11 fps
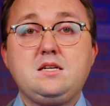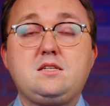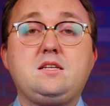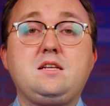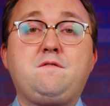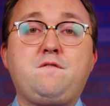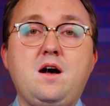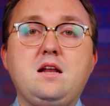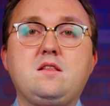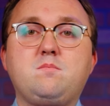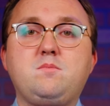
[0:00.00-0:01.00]
to
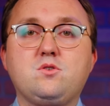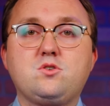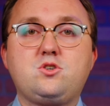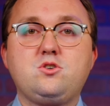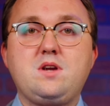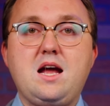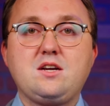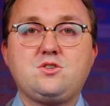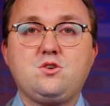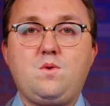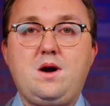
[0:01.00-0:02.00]
defund the Muleshoe
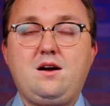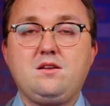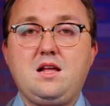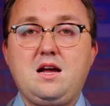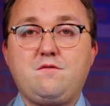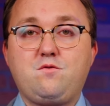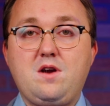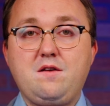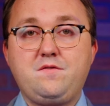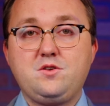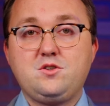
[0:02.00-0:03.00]
National Wildlife
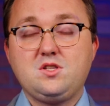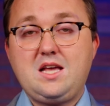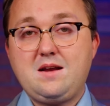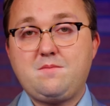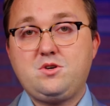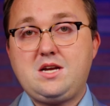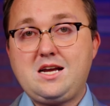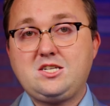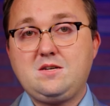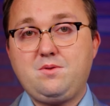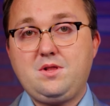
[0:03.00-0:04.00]
Refuge Land
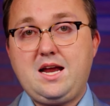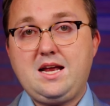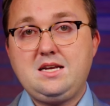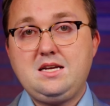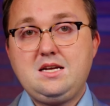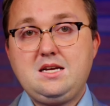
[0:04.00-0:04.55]
Protection Plan.